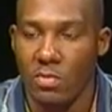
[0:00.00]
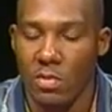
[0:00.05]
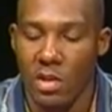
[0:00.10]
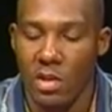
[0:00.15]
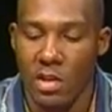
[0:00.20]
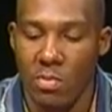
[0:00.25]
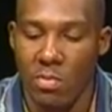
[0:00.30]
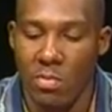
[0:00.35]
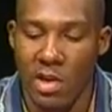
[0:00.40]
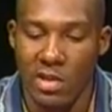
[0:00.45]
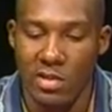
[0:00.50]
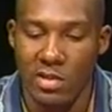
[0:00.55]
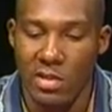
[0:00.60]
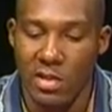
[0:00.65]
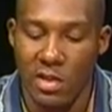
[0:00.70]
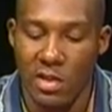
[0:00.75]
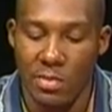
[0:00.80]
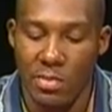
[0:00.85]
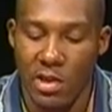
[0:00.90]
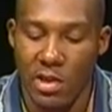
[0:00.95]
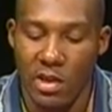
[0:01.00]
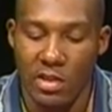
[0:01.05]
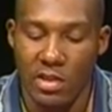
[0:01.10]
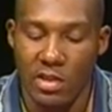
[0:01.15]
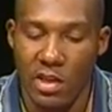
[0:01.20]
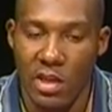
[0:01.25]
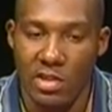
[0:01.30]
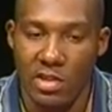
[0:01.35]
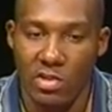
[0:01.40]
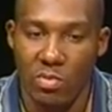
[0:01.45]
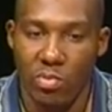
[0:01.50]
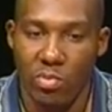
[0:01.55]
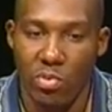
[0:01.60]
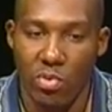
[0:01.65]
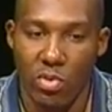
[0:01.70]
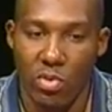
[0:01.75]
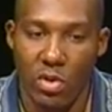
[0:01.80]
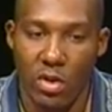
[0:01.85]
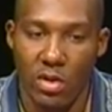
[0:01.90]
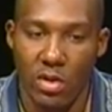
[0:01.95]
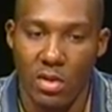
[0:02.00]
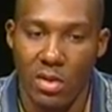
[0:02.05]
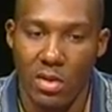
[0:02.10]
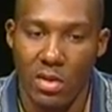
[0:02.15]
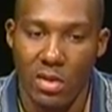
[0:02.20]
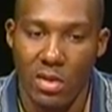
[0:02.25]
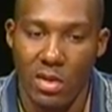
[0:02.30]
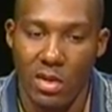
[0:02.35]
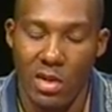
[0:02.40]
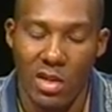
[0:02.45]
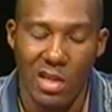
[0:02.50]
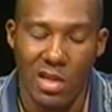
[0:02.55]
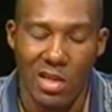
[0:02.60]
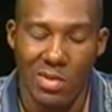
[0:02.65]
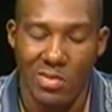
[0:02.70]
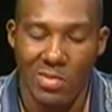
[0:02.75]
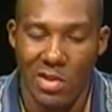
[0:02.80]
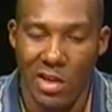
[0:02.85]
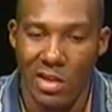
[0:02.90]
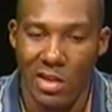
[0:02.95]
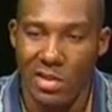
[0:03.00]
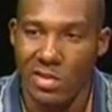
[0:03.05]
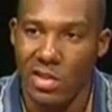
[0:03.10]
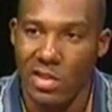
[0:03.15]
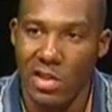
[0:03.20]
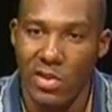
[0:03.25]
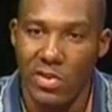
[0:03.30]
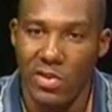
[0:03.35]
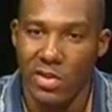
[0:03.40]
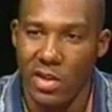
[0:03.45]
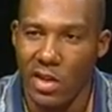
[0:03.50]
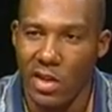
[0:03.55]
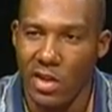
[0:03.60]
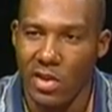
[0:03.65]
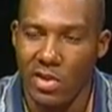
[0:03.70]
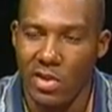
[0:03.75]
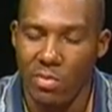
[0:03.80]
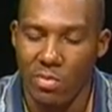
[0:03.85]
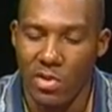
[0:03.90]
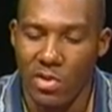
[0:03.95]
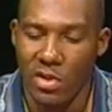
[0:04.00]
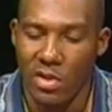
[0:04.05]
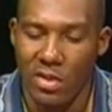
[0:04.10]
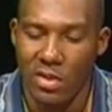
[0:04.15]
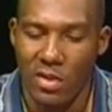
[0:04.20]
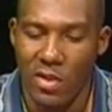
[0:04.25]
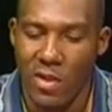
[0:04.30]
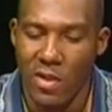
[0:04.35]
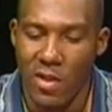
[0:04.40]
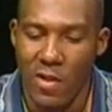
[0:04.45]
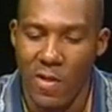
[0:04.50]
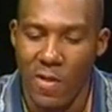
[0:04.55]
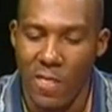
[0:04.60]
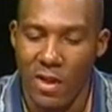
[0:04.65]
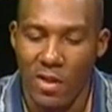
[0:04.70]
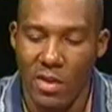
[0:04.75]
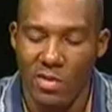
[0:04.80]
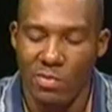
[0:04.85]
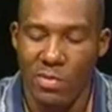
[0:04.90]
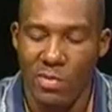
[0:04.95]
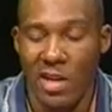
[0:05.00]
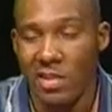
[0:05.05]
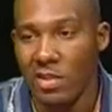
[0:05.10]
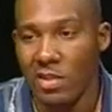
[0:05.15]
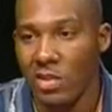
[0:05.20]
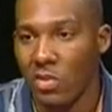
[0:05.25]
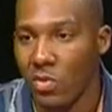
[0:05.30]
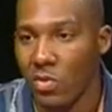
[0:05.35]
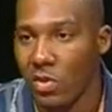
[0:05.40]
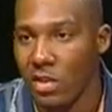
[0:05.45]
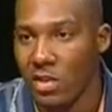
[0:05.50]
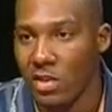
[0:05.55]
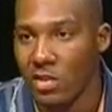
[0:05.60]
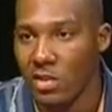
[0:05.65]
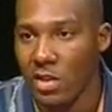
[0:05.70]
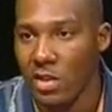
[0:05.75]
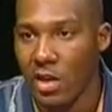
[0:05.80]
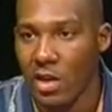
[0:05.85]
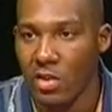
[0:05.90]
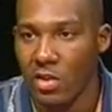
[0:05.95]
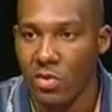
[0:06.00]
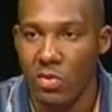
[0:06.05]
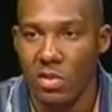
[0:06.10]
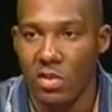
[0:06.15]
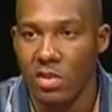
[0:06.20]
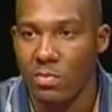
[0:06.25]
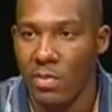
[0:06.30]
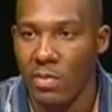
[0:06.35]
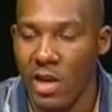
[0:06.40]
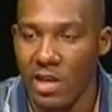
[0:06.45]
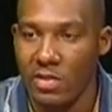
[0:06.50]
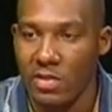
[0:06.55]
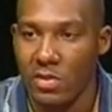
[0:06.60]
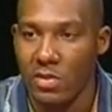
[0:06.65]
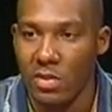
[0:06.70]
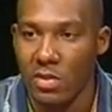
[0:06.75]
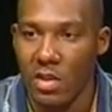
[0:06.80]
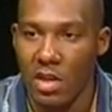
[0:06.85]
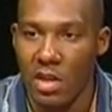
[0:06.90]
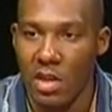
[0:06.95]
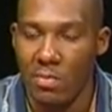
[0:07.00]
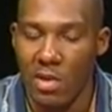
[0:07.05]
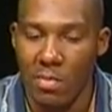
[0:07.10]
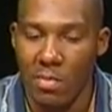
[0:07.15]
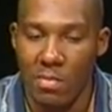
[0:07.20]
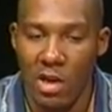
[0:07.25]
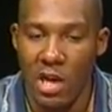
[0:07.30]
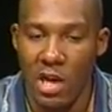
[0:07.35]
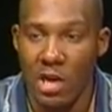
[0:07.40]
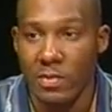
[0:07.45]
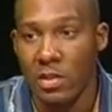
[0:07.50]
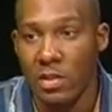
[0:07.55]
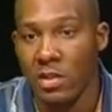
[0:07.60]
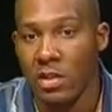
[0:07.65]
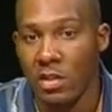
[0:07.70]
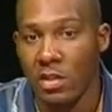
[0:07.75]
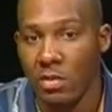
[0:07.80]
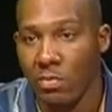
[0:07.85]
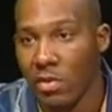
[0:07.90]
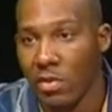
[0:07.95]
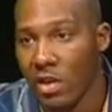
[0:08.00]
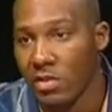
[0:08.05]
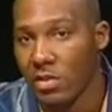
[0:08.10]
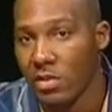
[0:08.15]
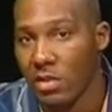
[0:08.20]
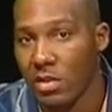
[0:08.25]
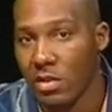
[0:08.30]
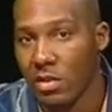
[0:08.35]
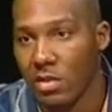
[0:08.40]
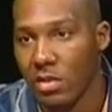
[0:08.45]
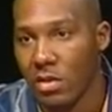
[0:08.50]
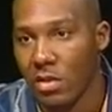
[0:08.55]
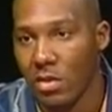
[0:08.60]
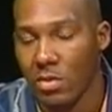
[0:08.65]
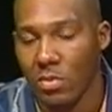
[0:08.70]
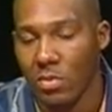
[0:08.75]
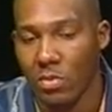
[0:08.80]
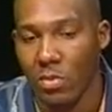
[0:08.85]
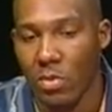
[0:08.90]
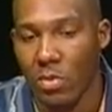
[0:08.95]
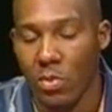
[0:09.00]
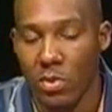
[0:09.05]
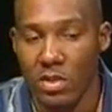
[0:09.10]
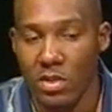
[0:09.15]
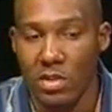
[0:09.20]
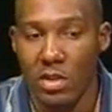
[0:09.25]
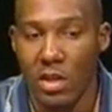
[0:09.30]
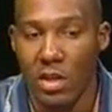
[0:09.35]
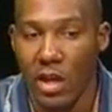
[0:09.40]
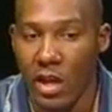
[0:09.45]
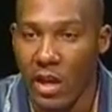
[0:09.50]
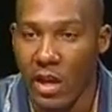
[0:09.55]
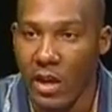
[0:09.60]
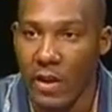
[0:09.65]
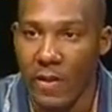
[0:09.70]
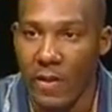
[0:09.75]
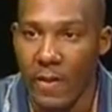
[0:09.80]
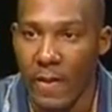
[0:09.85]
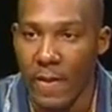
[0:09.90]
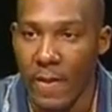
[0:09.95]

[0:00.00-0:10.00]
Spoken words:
but he basically paid child support. He'd come get us here and there, but he was basically doing his thing, doing his bachelor thing. My mom, she did the best she could with what she had,